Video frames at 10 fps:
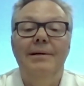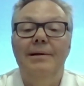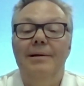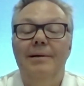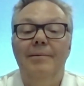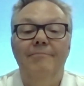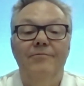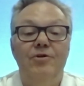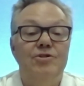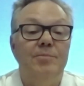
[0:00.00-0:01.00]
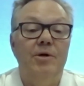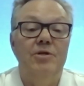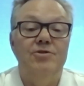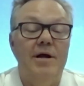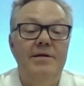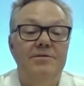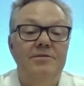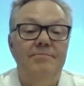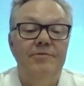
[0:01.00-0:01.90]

Um, there's some constraints.